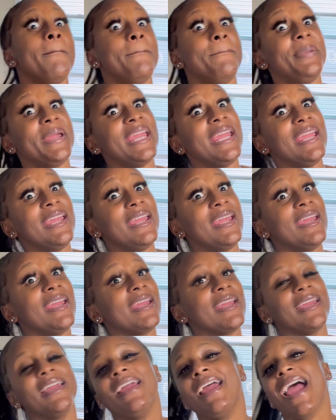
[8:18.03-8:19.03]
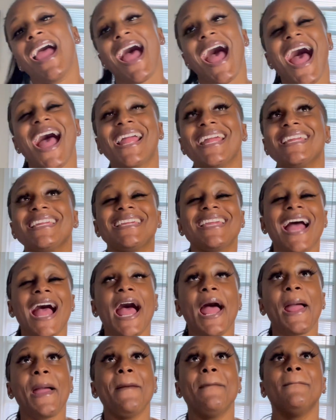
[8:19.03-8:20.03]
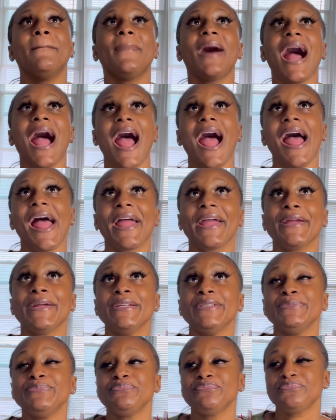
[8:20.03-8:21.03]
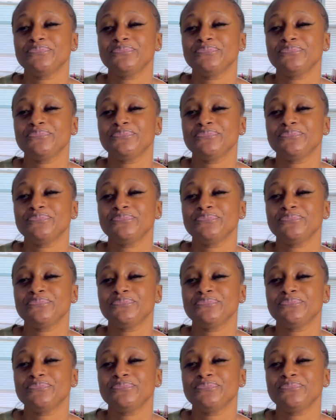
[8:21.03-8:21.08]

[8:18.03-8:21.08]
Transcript: Big. I got my,